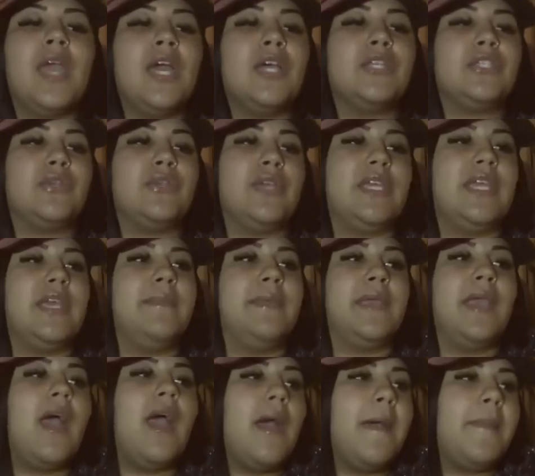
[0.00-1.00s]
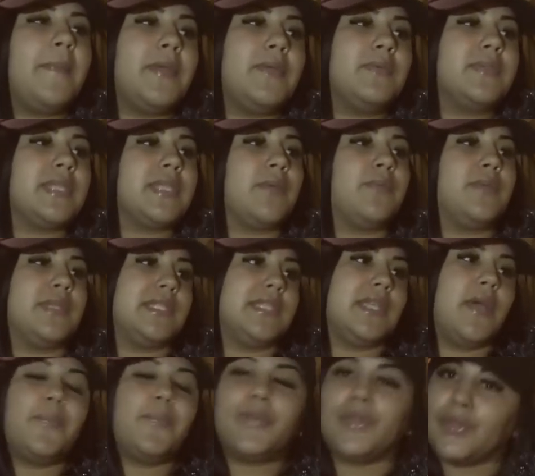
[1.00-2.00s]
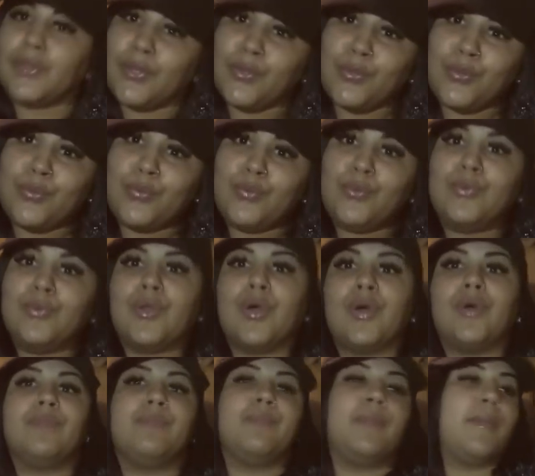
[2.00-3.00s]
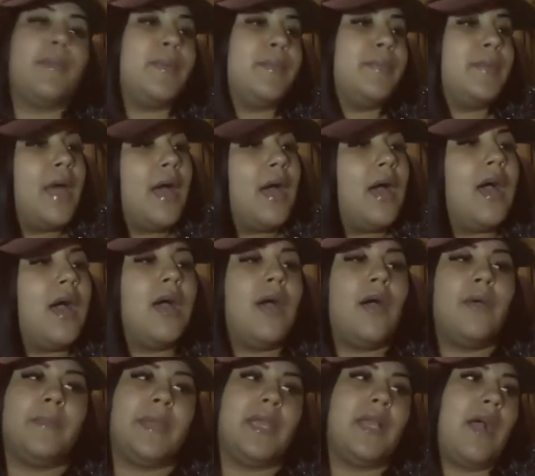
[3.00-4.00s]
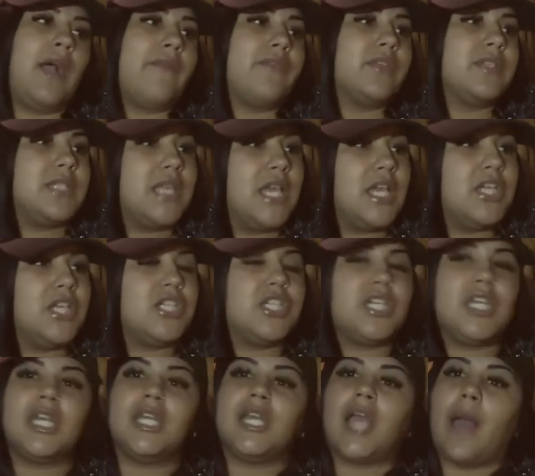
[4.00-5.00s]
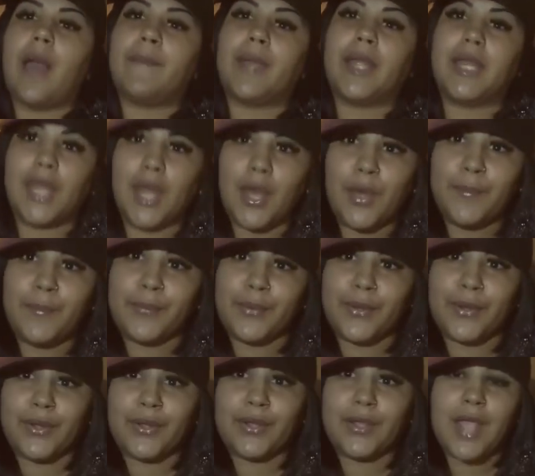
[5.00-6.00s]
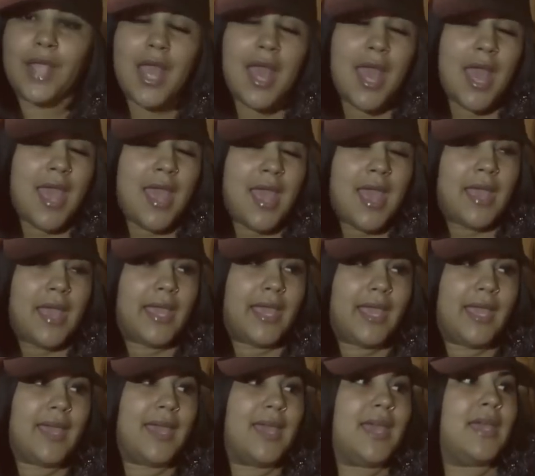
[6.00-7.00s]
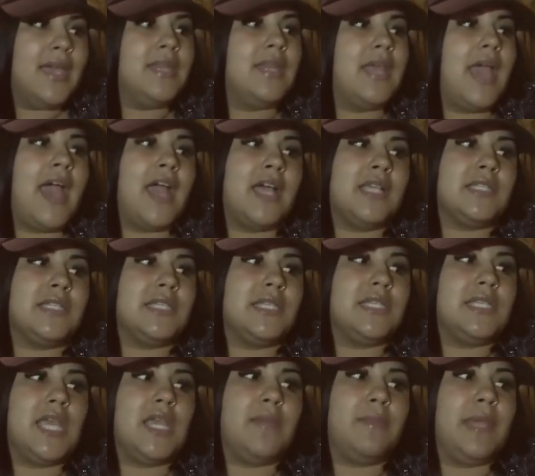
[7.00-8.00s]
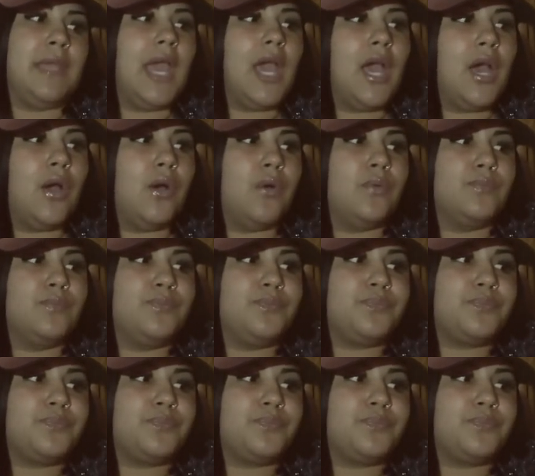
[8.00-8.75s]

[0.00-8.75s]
So he hit me up. He was like, what's up with you? You know, blah, blah, blah. Made conversation, got my number, and asked to take me out.